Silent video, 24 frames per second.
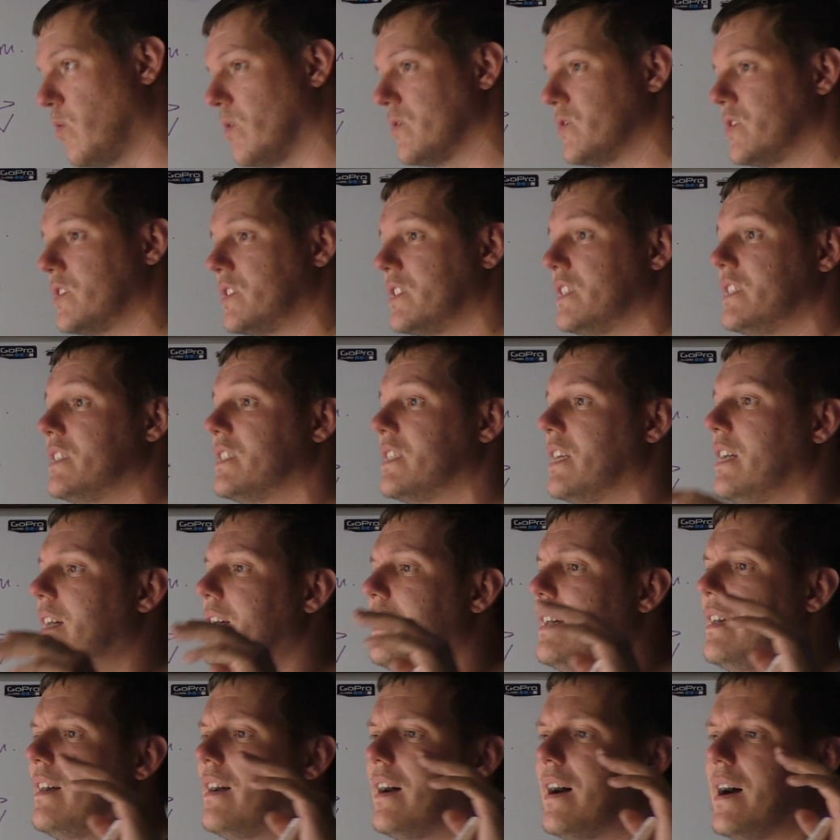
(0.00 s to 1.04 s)
quantities.
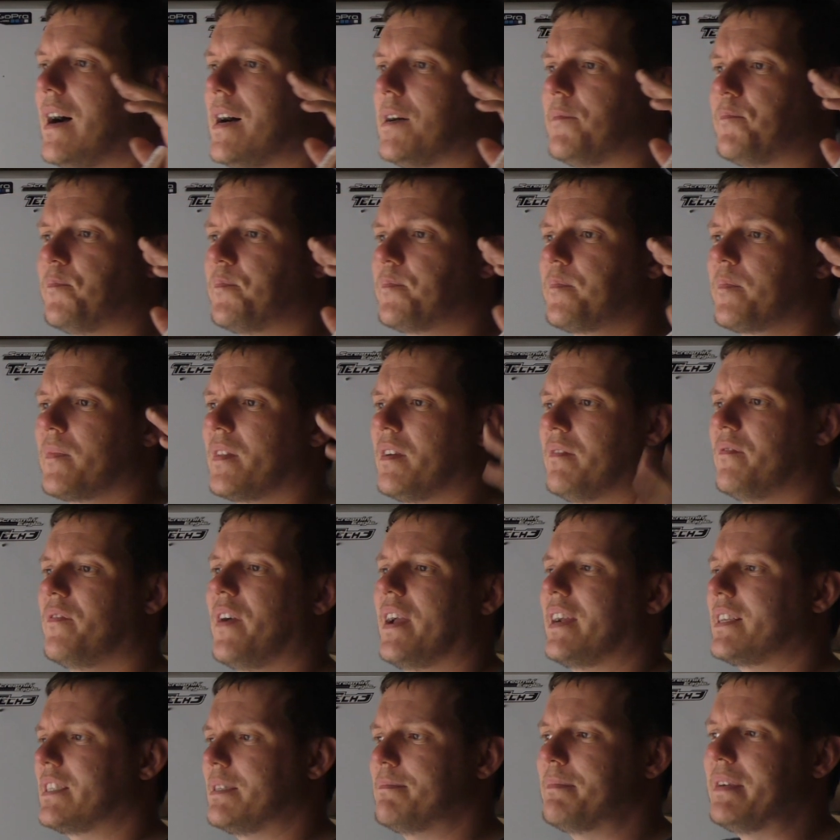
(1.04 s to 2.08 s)
Um,
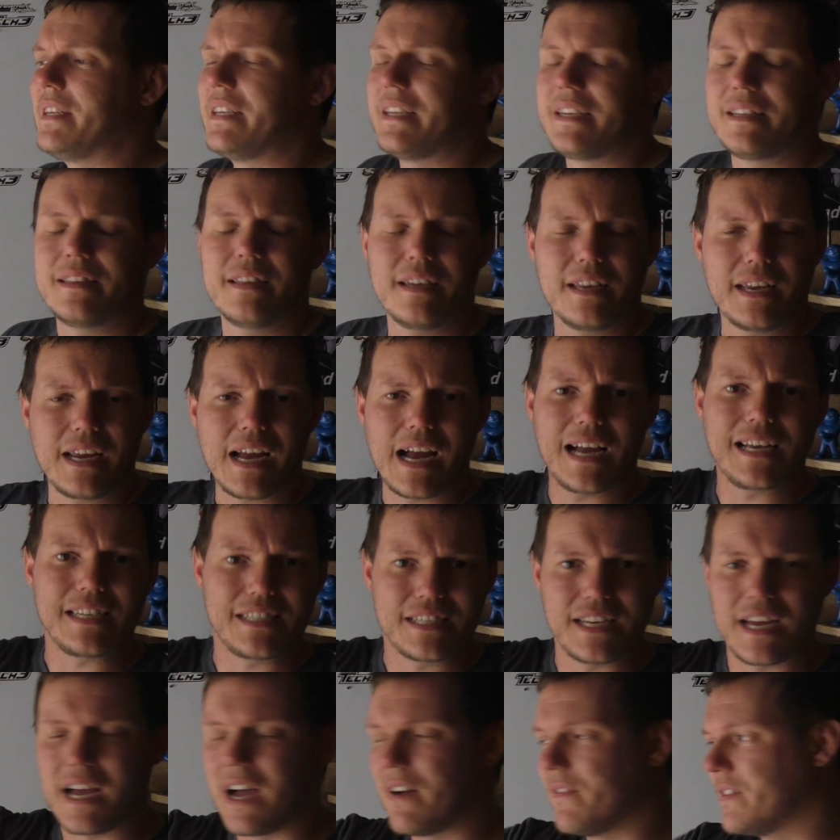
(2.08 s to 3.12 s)
vector meaning that it
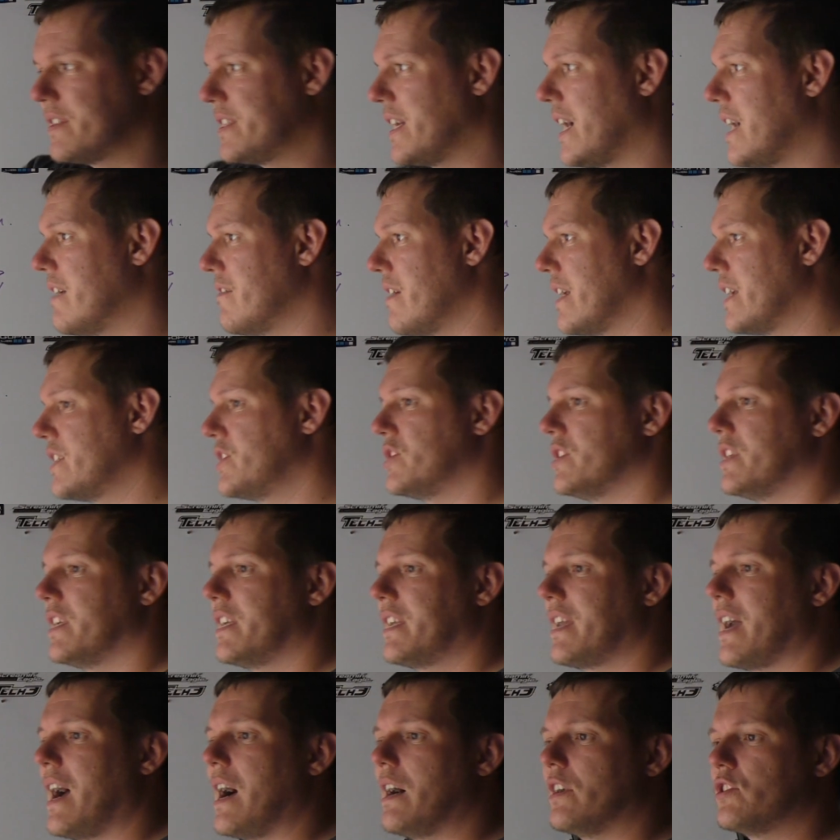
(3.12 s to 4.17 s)
has to have a direction.
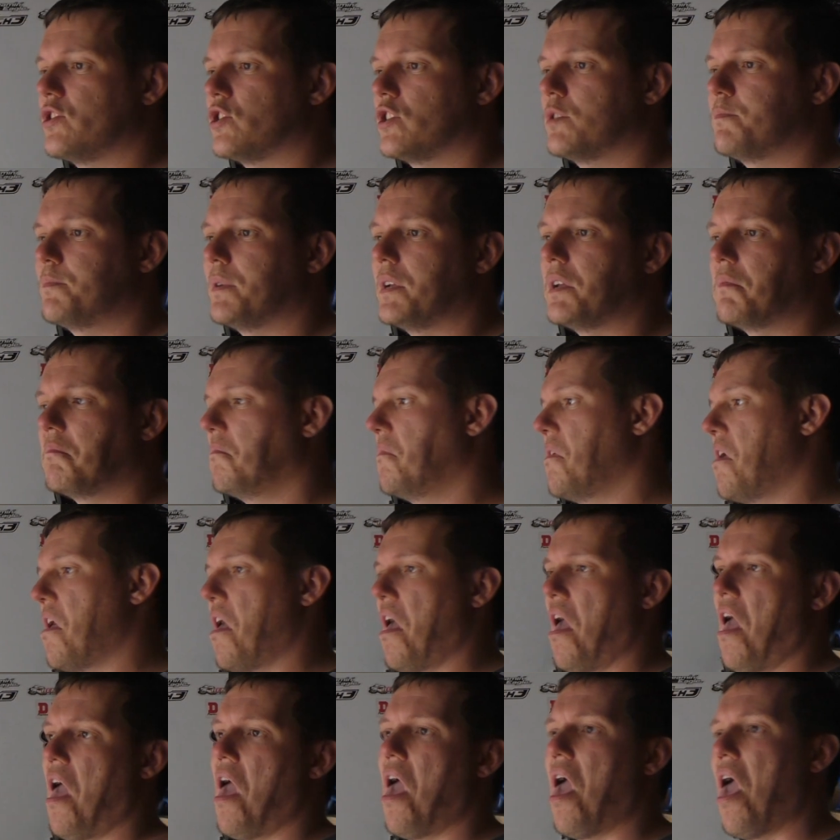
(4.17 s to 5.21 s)
It can't just be
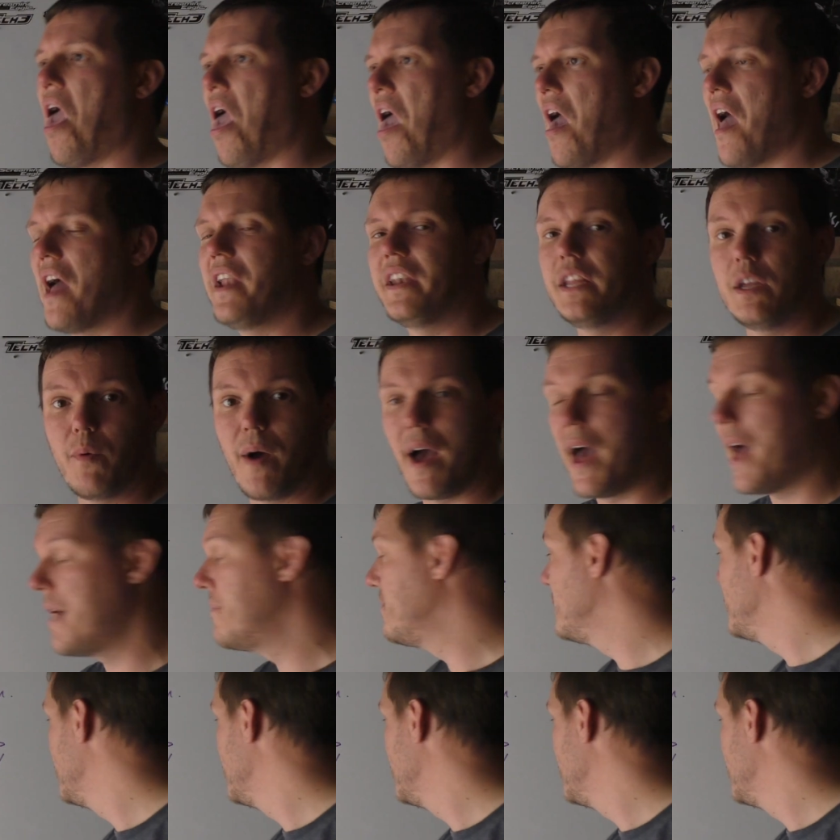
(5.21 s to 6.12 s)
anywhere.